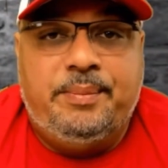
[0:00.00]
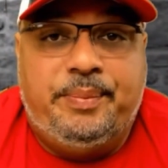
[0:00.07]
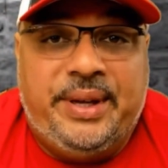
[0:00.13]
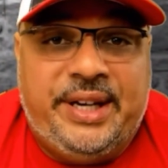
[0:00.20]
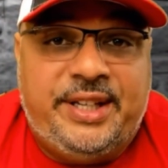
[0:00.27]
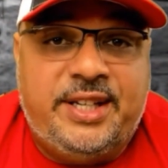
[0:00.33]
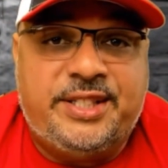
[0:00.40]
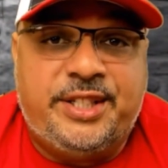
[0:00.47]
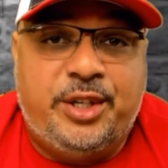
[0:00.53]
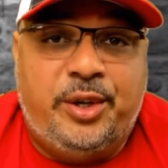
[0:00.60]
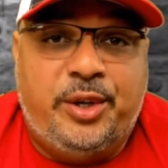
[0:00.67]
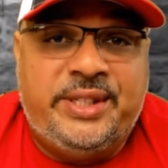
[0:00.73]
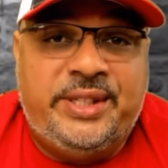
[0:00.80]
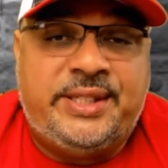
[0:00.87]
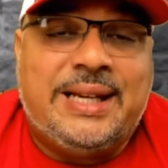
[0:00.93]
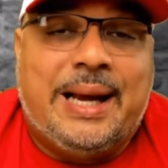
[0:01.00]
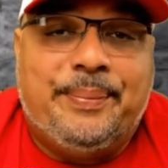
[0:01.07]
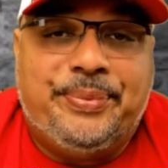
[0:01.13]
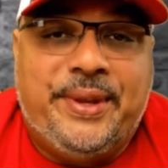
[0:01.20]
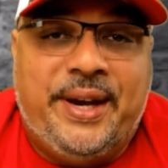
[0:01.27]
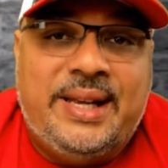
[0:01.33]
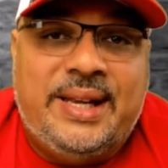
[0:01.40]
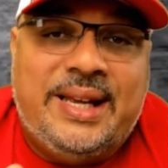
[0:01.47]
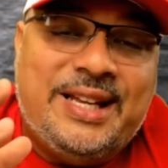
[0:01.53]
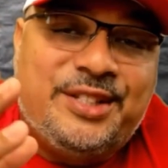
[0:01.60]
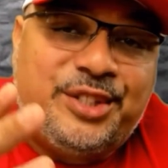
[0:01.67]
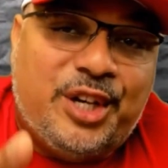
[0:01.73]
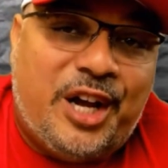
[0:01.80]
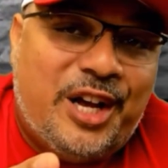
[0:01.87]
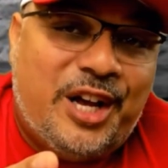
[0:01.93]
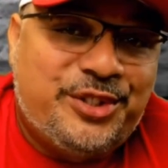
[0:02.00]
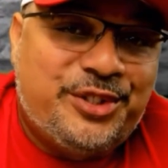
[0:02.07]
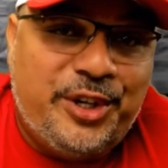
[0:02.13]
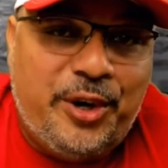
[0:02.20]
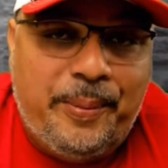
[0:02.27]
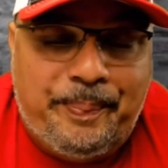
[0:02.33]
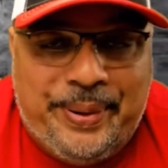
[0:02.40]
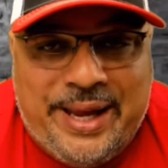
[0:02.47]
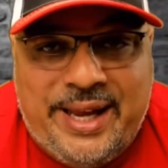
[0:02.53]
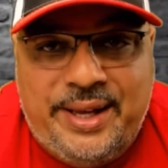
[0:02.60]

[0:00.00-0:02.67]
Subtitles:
But it doesn't only stop there. It's also pain